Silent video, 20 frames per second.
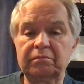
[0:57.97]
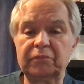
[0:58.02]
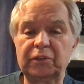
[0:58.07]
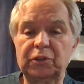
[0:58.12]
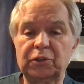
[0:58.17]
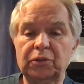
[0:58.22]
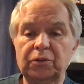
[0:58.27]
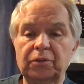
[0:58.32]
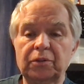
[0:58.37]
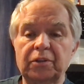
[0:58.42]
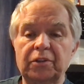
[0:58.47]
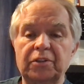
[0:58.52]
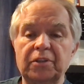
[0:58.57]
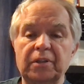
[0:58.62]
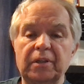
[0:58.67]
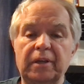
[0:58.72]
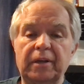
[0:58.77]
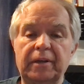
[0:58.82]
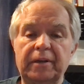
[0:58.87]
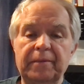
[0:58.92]
June or
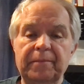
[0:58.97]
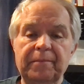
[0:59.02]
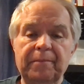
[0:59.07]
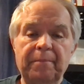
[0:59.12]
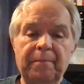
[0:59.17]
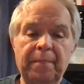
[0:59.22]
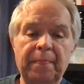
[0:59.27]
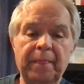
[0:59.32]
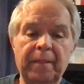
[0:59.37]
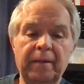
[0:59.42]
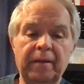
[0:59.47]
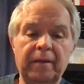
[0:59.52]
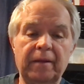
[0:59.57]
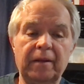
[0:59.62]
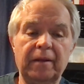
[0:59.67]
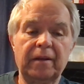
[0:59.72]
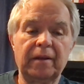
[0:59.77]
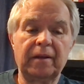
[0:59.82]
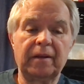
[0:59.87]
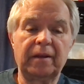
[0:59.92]
July
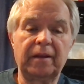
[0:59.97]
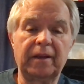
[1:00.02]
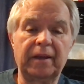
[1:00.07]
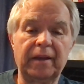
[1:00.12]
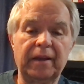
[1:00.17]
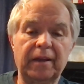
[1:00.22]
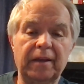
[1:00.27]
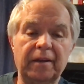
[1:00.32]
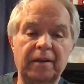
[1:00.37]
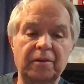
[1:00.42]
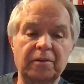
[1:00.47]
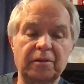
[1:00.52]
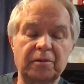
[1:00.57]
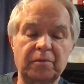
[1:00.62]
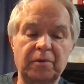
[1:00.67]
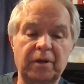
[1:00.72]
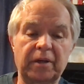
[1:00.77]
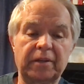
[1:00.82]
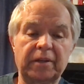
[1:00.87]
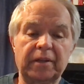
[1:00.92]
and I
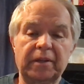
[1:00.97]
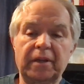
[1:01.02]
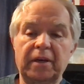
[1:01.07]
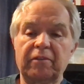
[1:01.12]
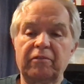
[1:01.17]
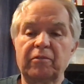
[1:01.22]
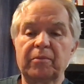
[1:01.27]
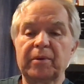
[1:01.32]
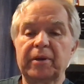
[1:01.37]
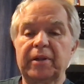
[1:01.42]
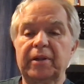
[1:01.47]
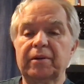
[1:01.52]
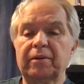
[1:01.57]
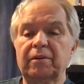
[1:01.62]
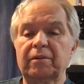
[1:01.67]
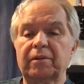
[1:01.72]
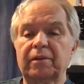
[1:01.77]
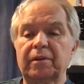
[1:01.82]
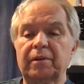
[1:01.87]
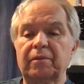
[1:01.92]
just wanted to let everybody
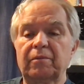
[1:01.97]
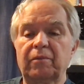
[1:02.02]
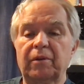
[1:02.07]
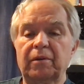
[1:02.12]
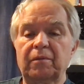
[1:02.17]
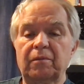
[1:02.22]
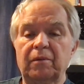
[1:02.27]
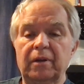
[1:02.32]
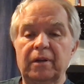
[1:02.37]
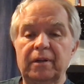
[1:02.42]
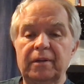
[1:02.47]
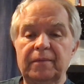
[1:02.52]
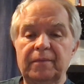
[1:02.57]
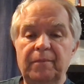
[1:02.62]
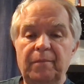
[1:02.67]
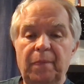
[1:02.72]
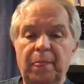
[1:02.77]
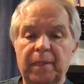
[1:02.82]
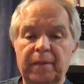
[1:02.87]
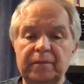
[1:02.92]
know that it went well.
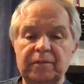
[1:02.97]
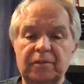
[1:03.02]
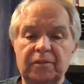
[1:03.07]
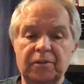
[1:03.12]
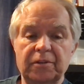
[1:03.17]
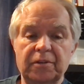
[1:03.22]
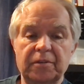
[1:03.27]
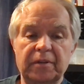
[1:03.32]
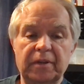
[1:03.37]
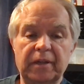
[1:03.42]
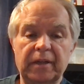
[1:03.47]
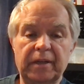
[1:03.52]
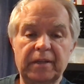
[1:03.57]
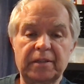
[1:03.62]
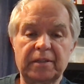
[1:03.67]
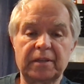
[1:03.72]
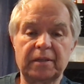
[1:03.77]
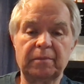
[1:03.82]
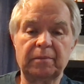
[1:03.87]
Surgery lasted